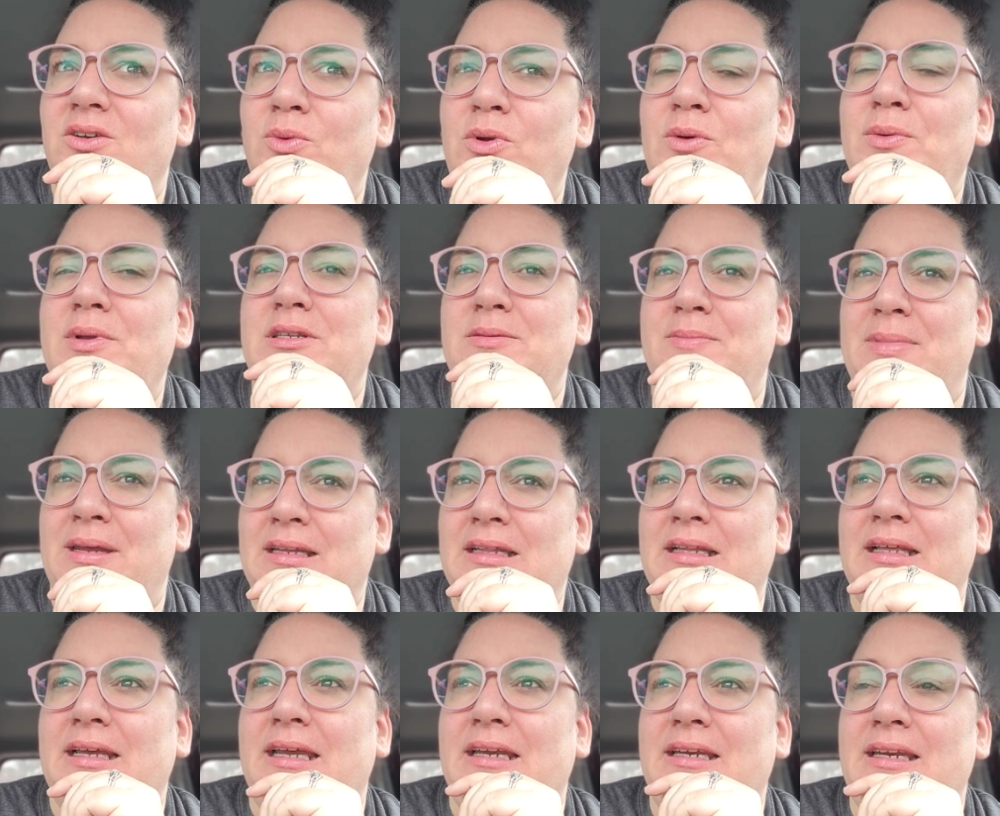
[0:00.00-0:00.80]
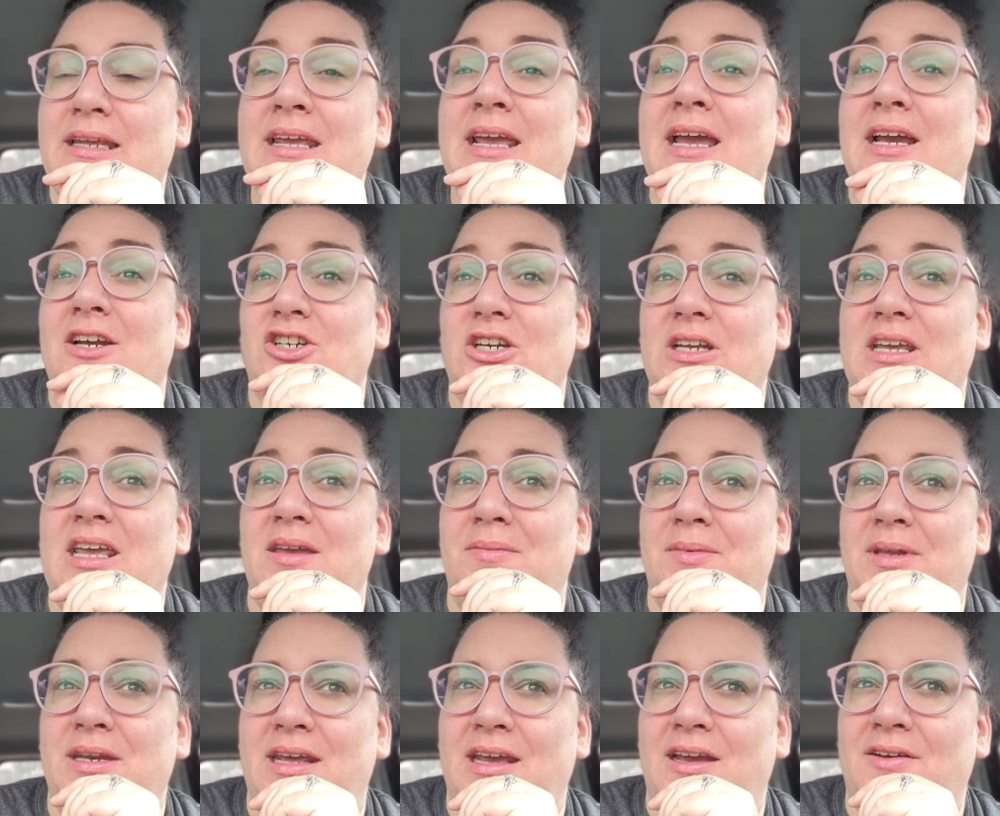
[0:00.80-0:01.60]
We went to bed late. He actually
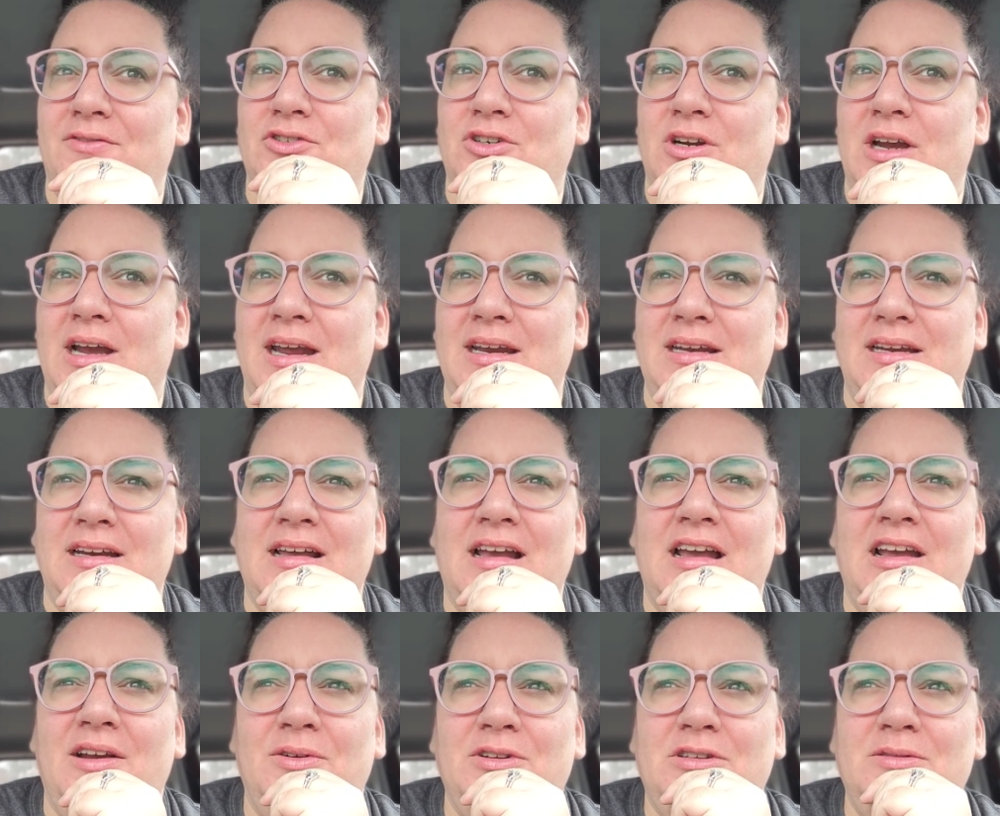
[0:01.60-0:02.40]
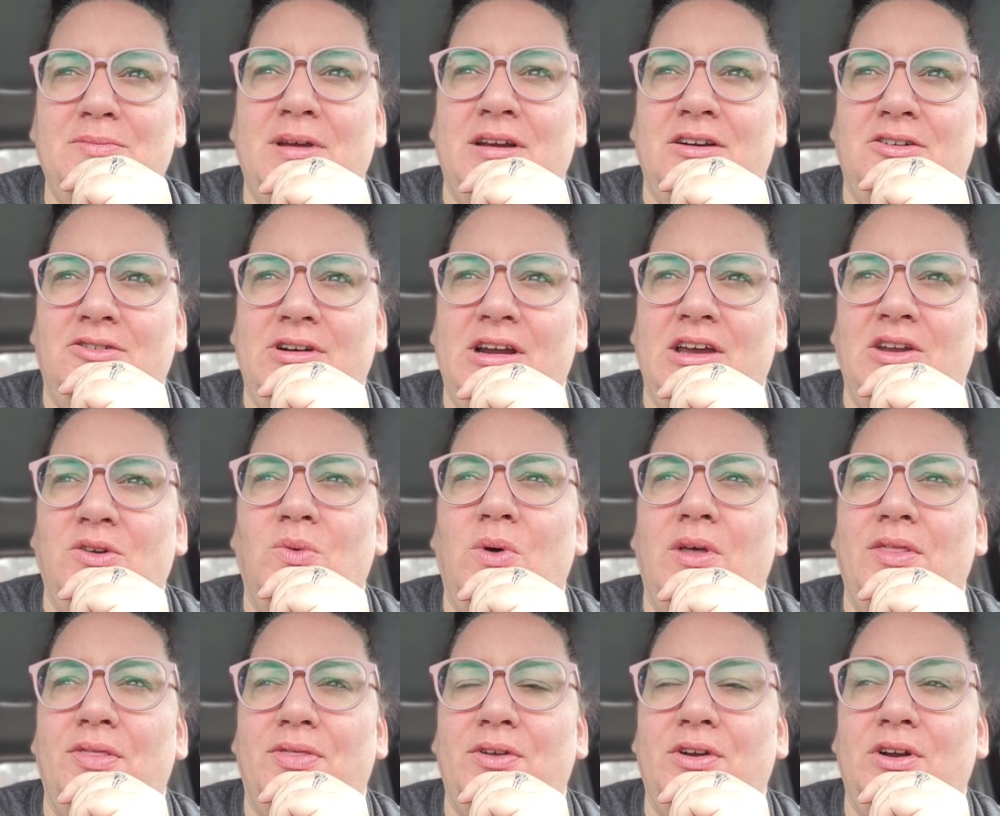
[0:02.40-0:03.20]
came in after I did. I went to bed around
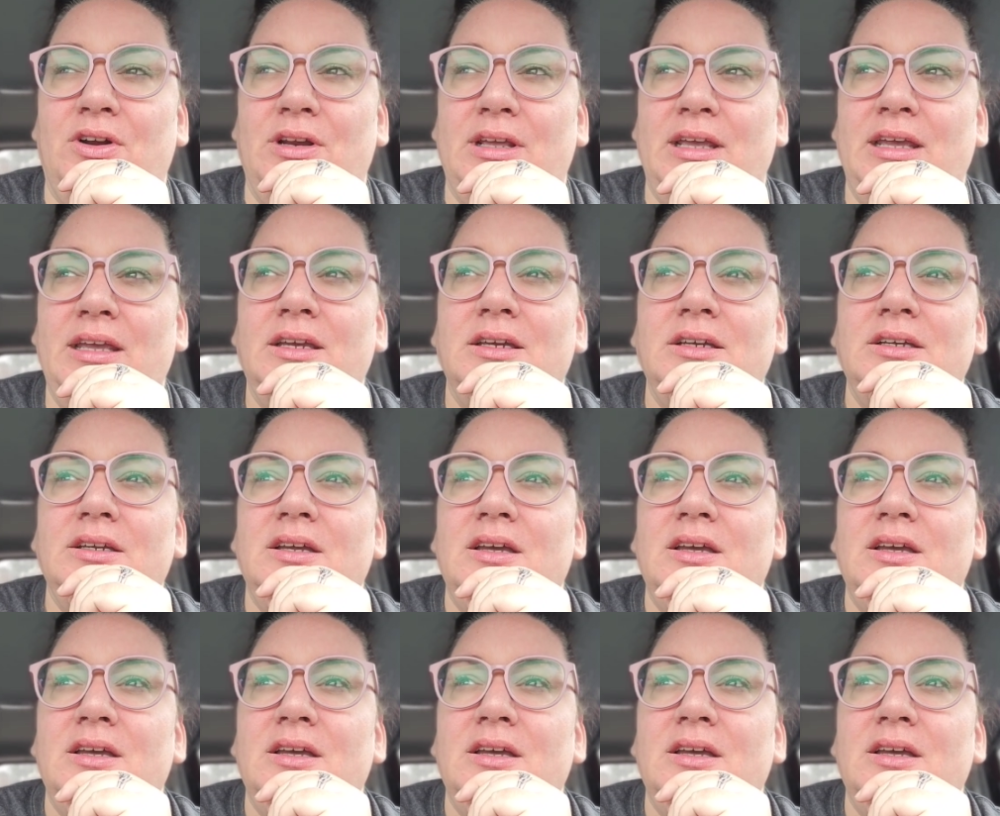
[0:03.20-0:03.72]
1.30.